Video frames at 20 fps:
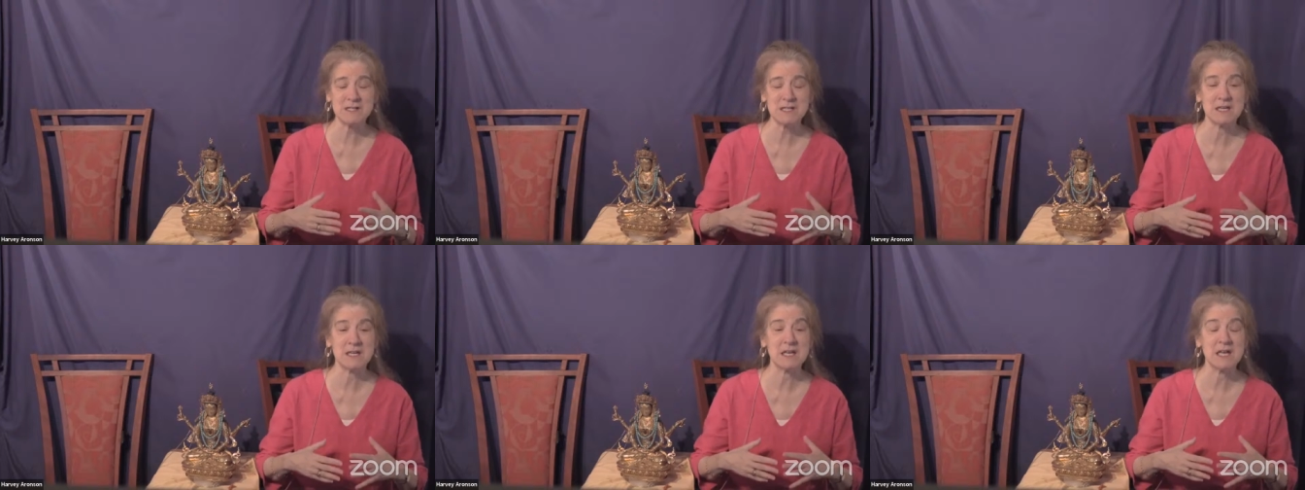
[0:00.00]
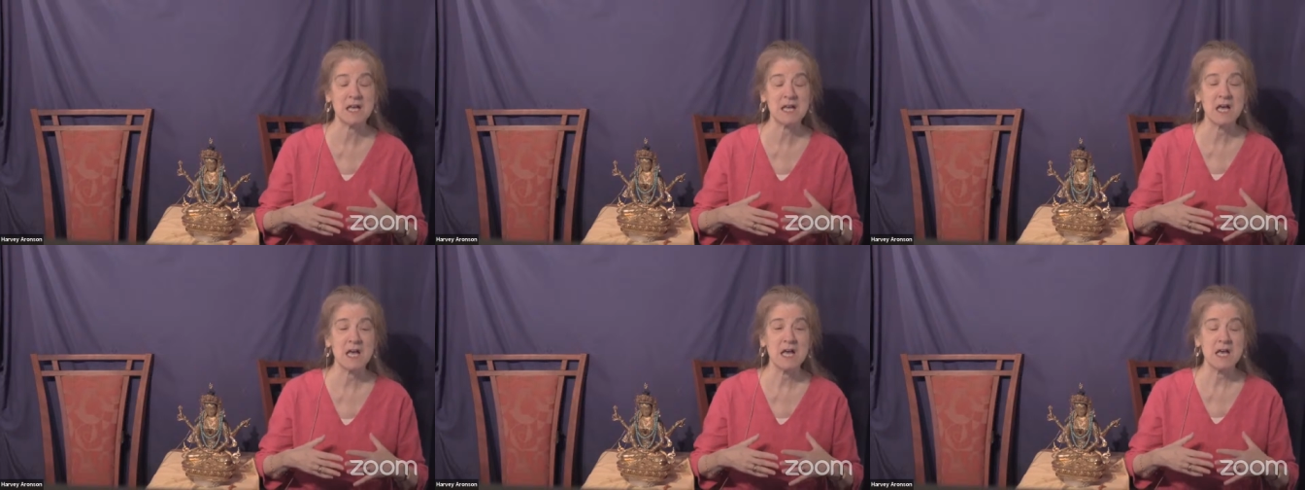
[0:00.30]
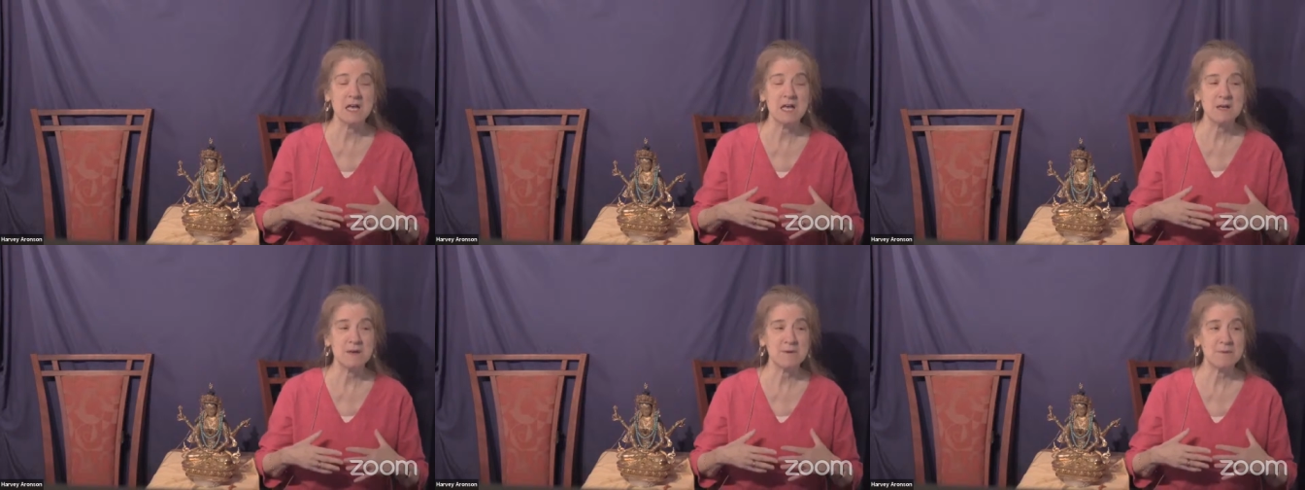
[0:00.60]
And
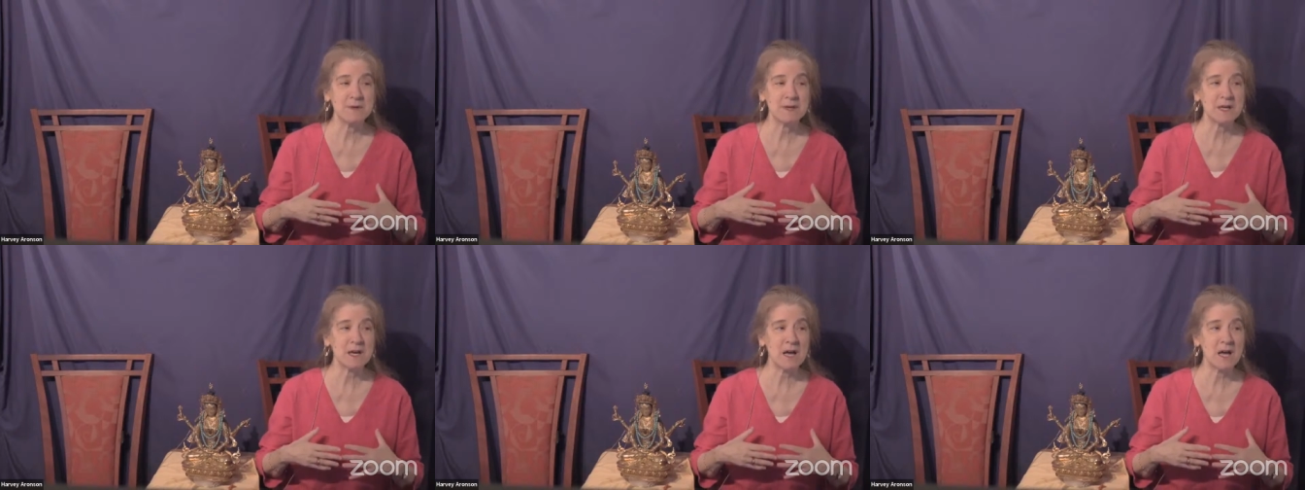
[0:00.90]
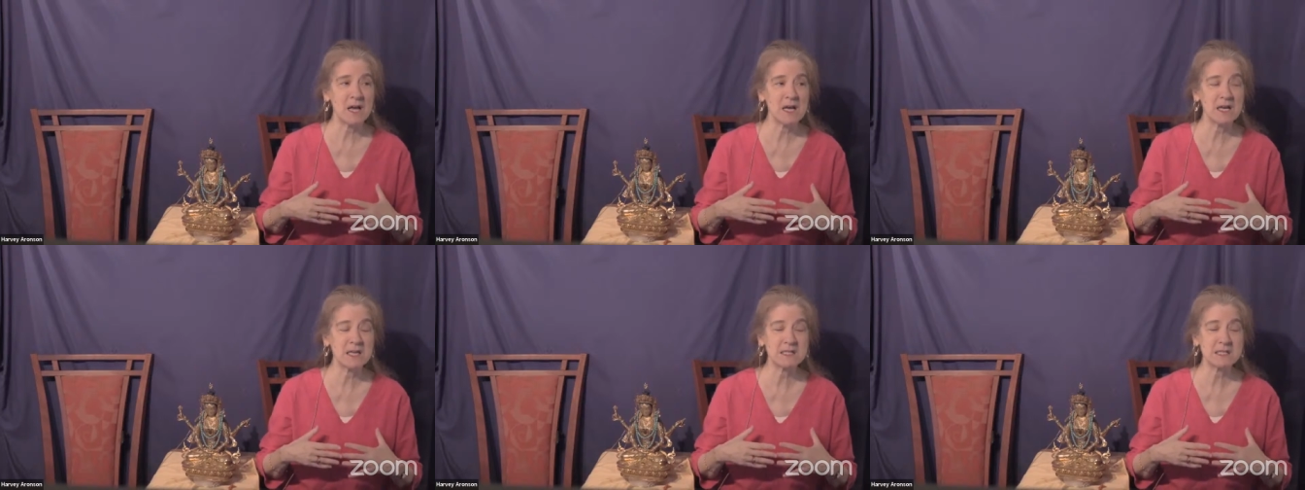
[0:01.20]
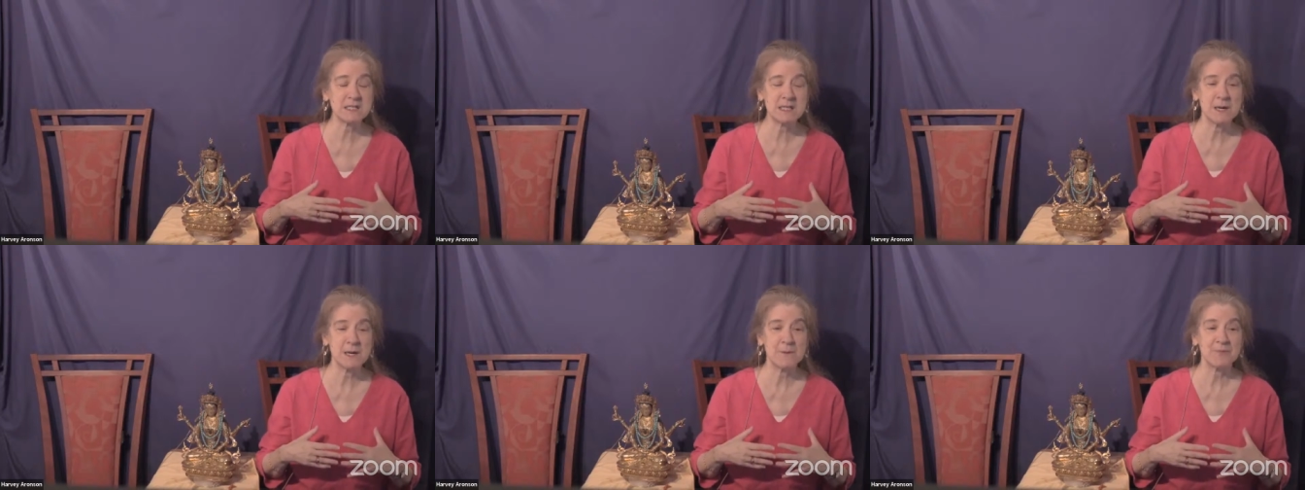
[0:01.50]

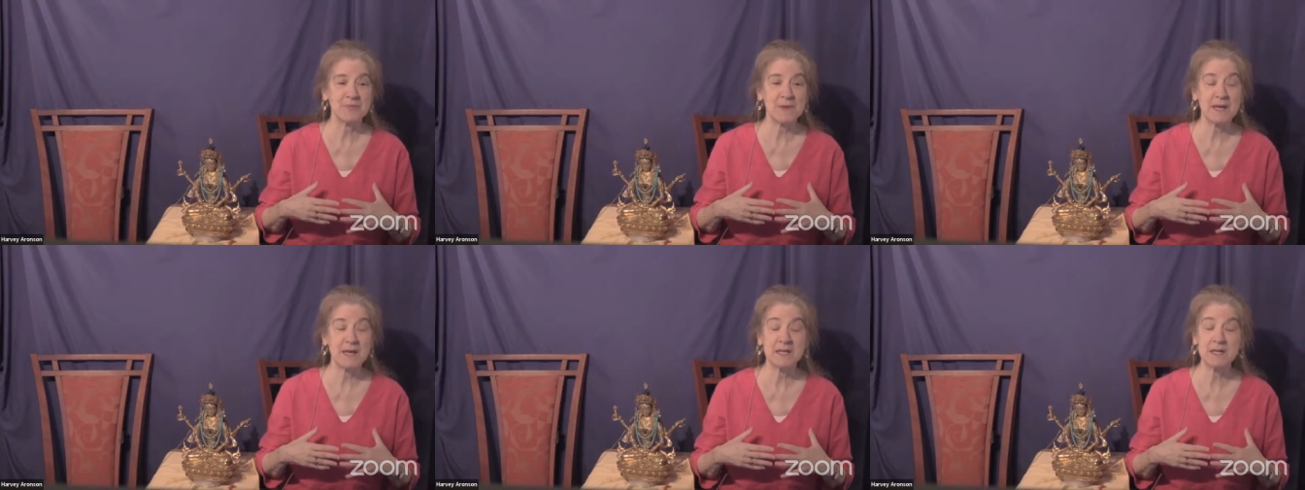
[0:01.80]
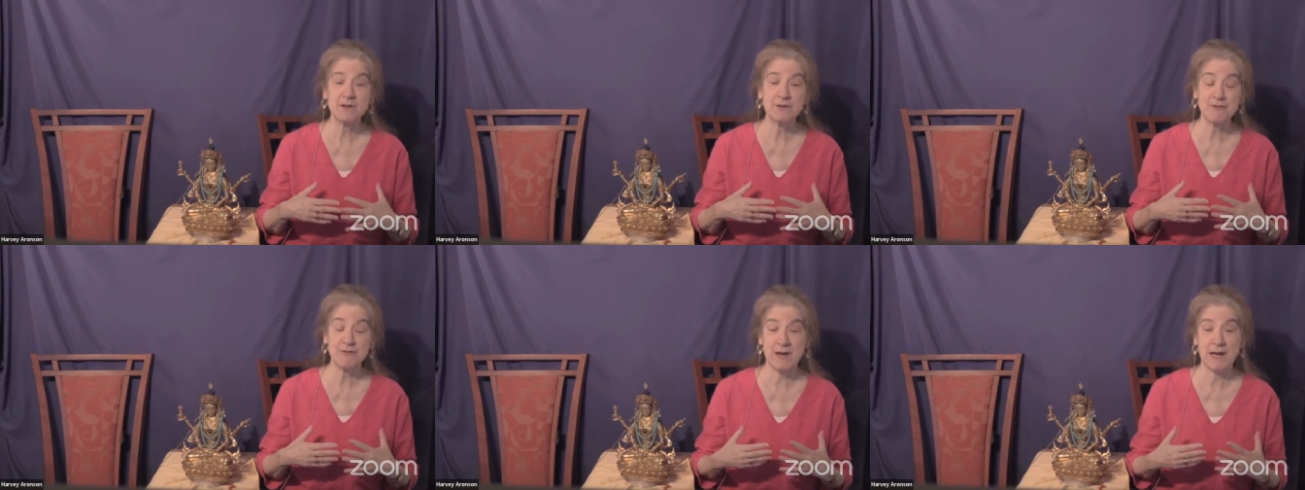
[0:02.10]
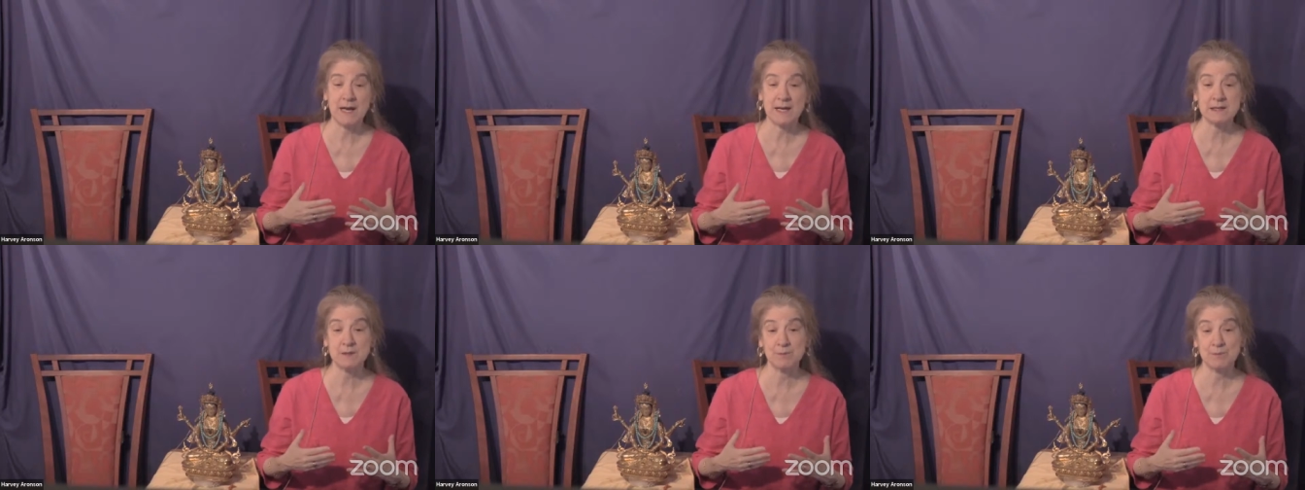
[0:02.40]
because, and in
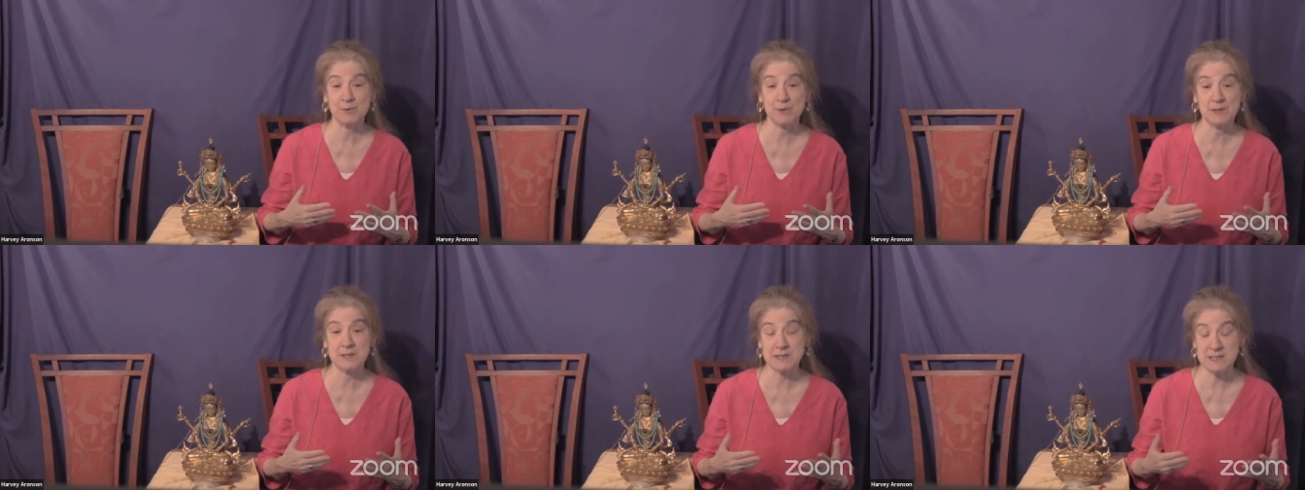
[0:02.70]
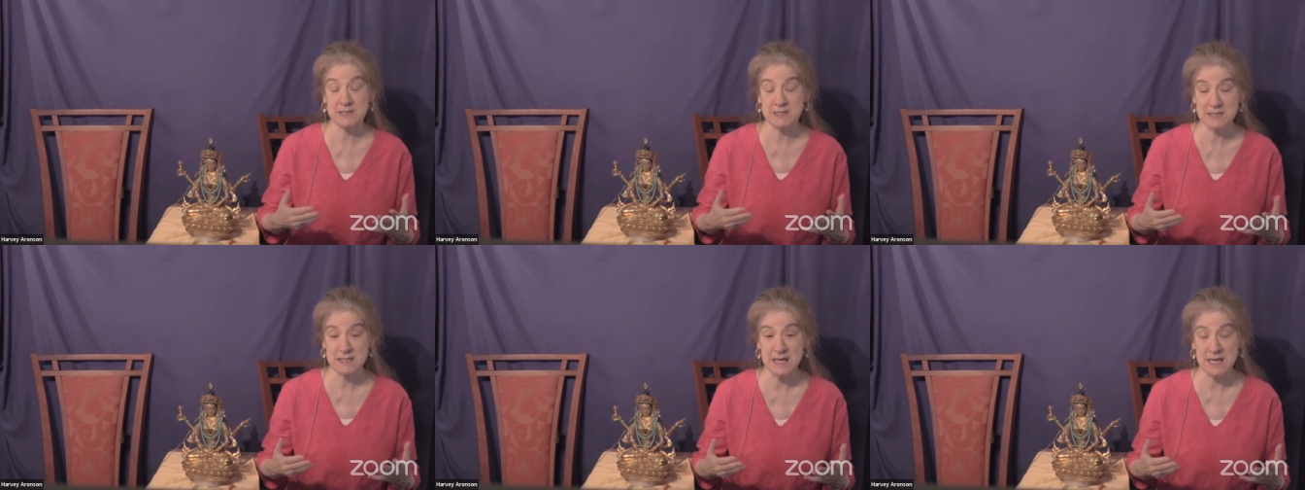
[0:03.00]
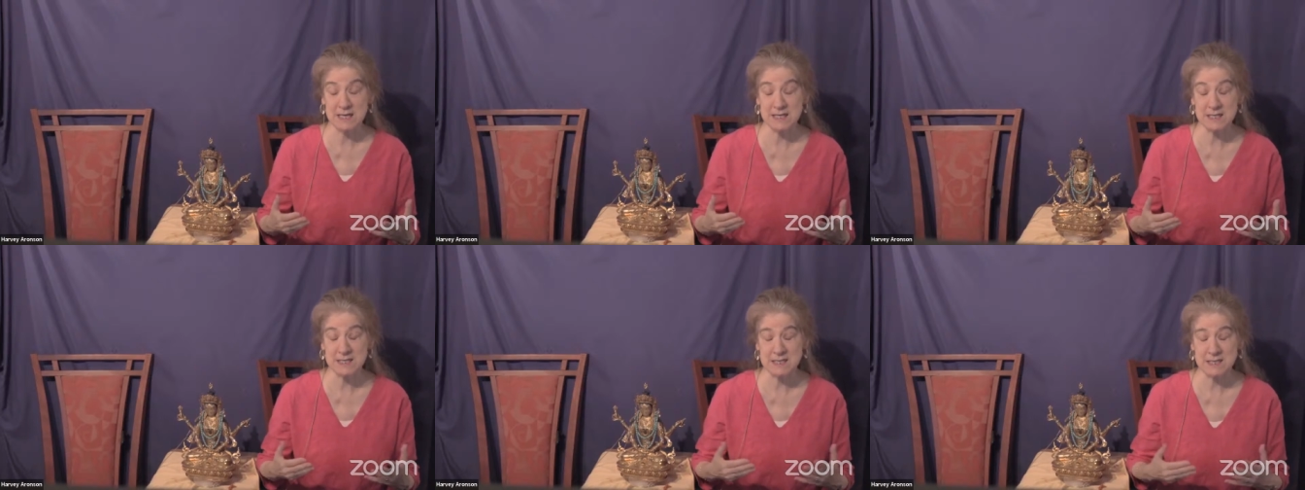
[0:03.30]
fact, the Buddha
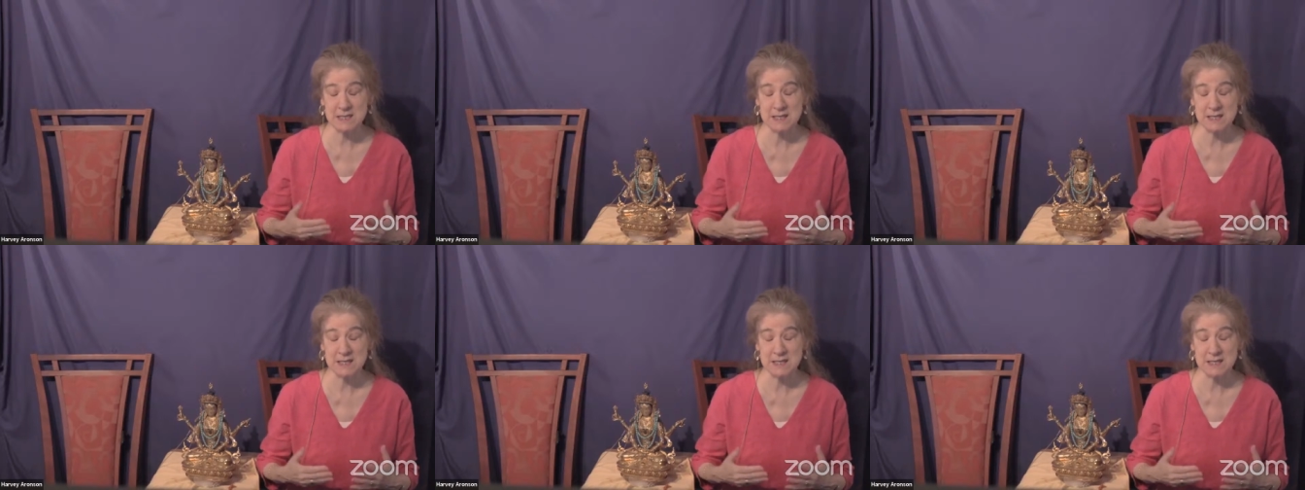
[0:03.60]
says,